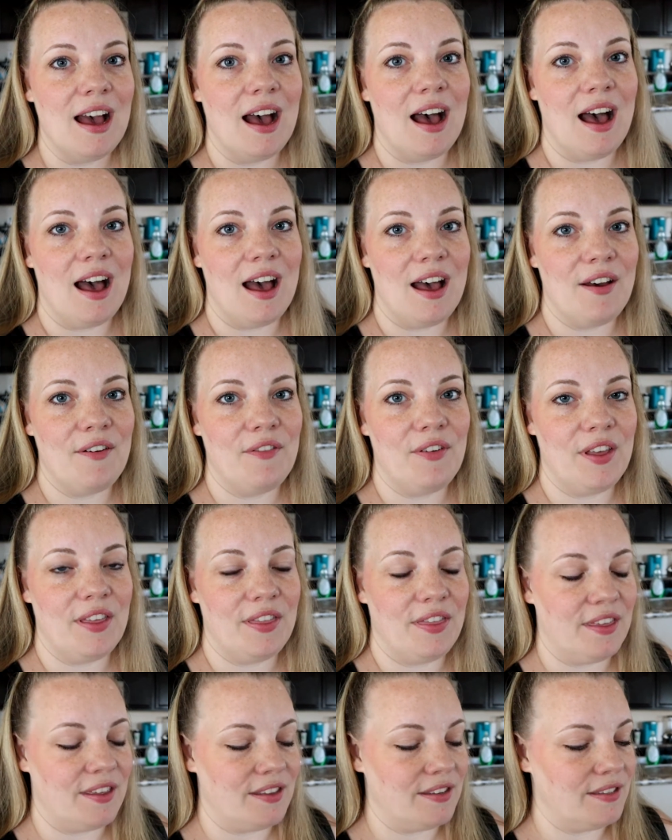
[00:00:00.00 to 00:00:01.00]

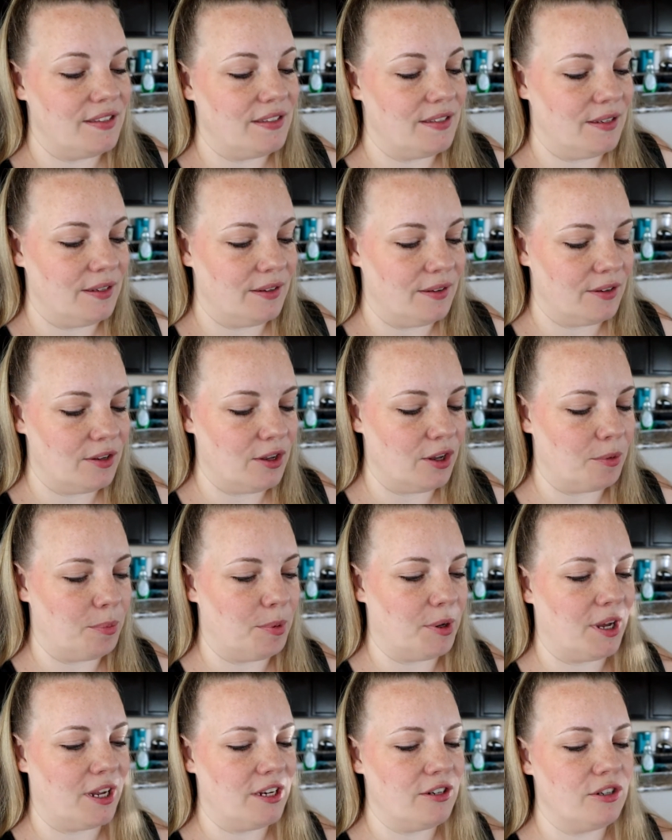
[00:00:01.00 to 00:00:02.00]
of this
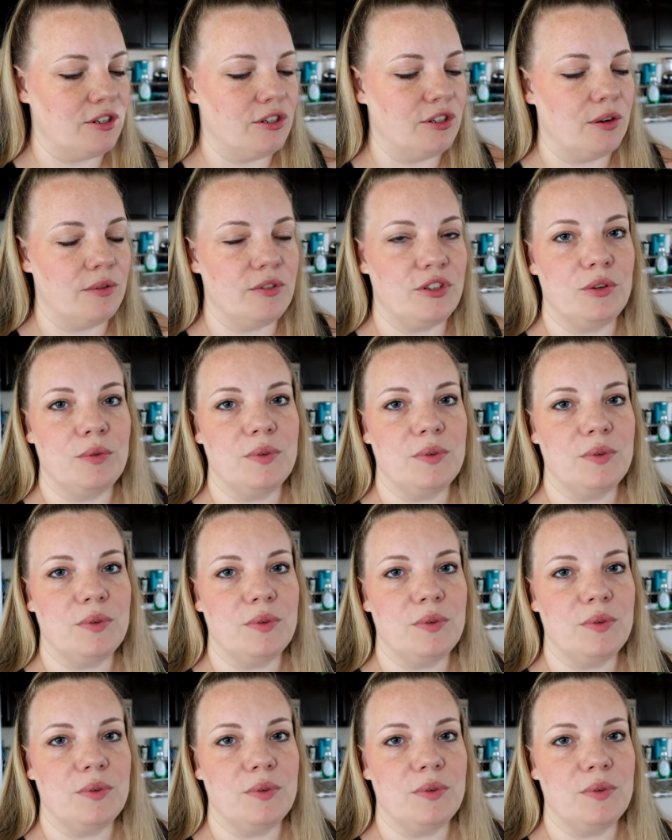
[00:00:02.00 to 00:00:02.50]
cookbook I just showed you.